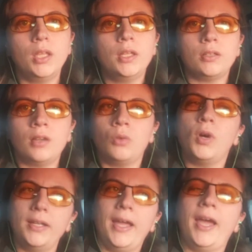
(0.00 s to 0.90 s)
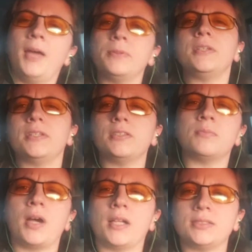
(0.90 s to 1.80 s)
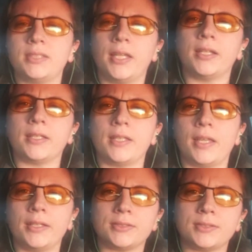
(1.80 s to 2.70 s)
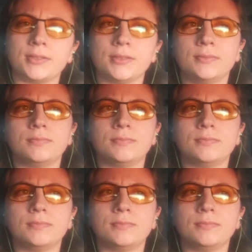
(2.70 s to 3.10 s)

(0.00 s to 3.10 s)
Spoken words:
Now, what happened in the Montana case?